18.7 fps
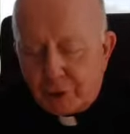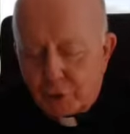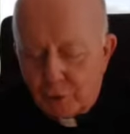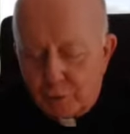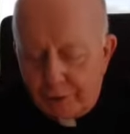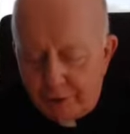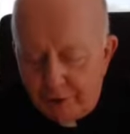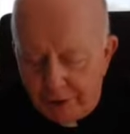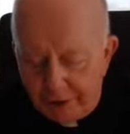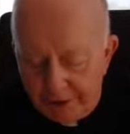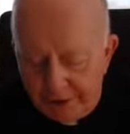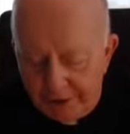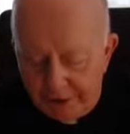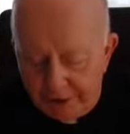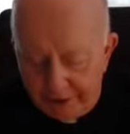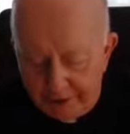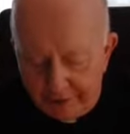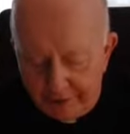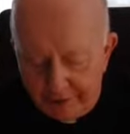who
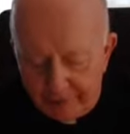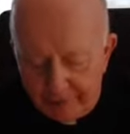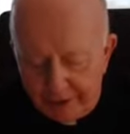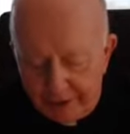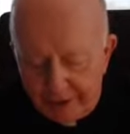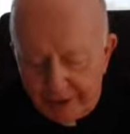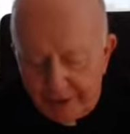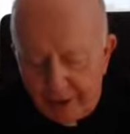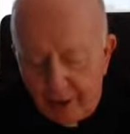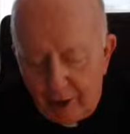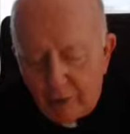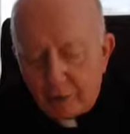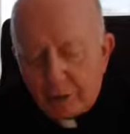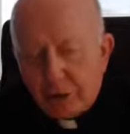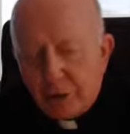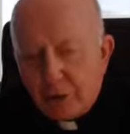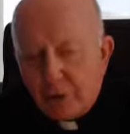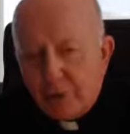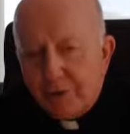believed in
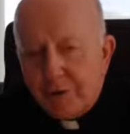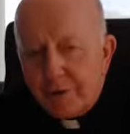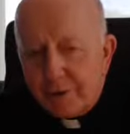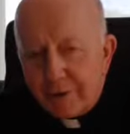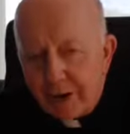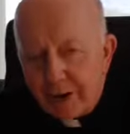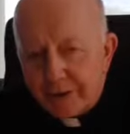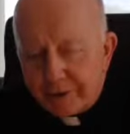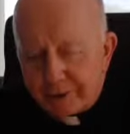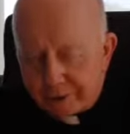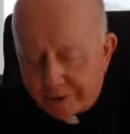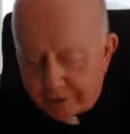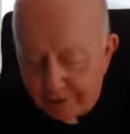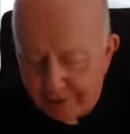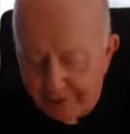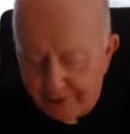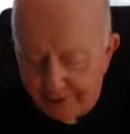our human rights,